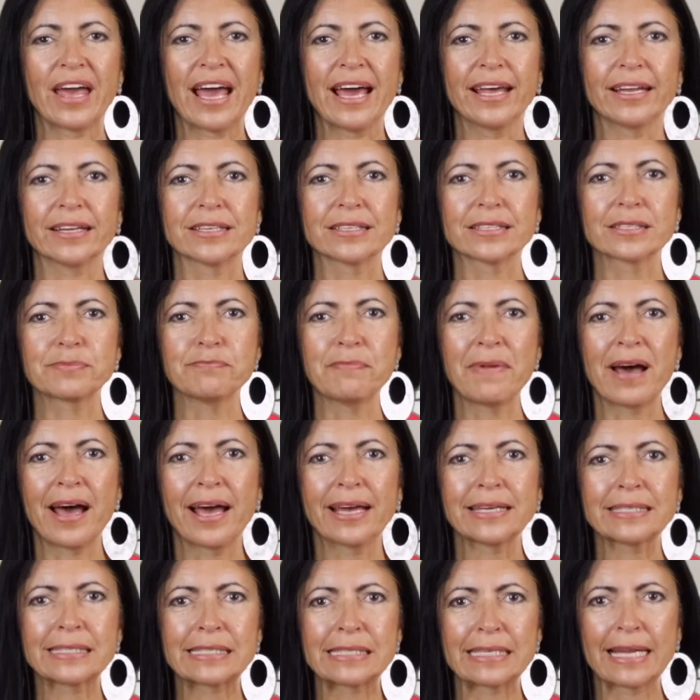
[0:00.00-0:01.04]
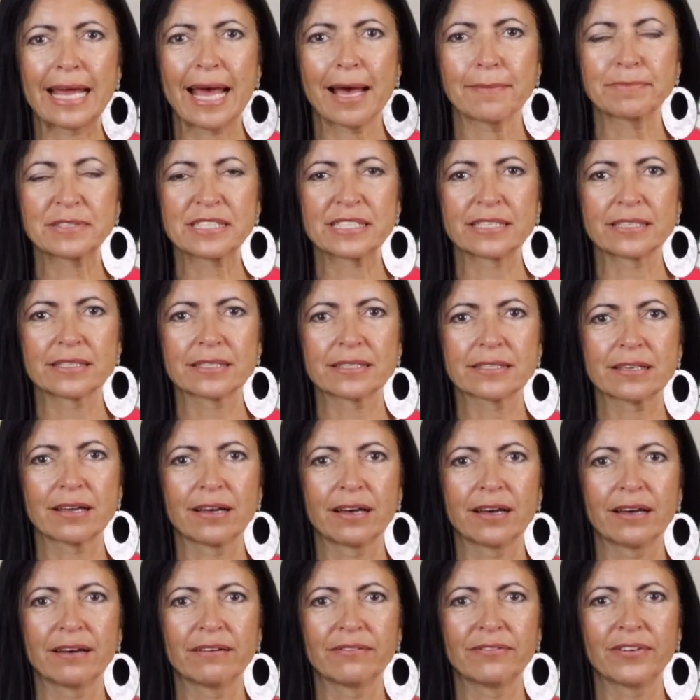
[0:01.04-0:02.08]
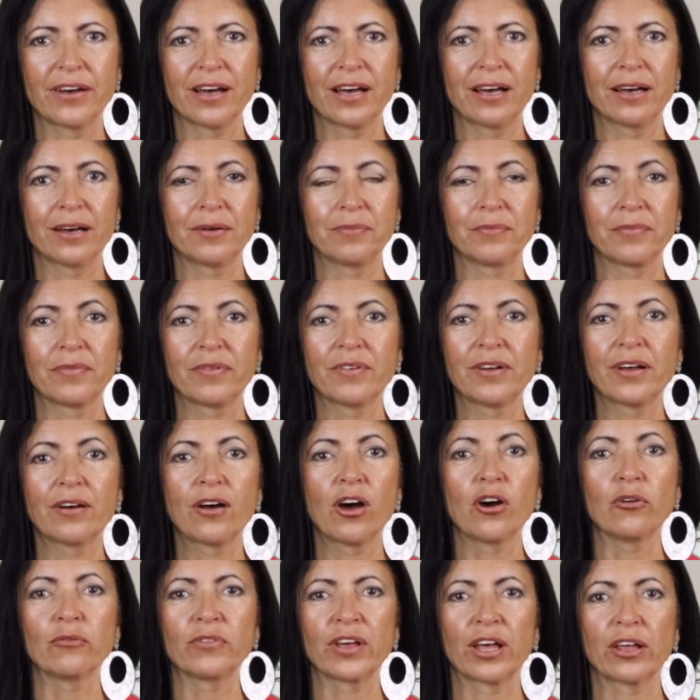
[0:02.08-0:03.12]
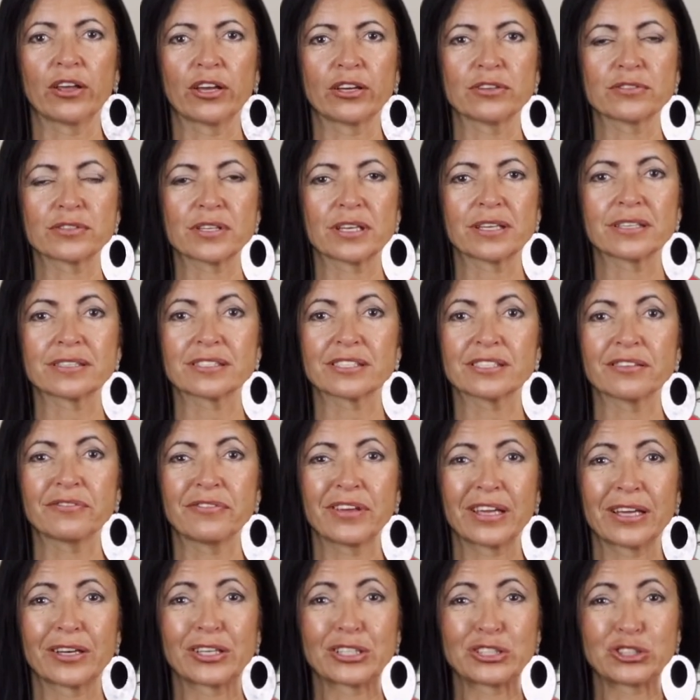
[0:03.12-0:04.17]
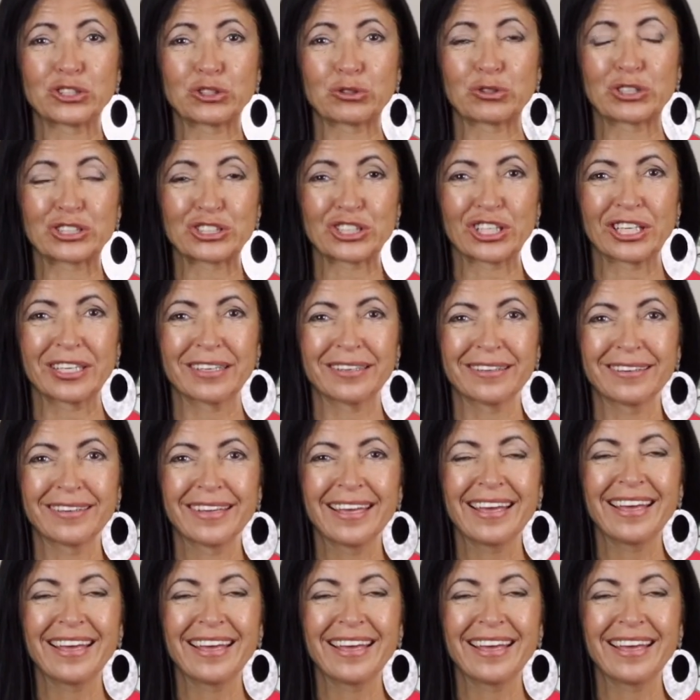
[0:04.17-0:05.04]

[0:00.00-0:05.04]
that is my synopsis of home values in Savannah, Georgia.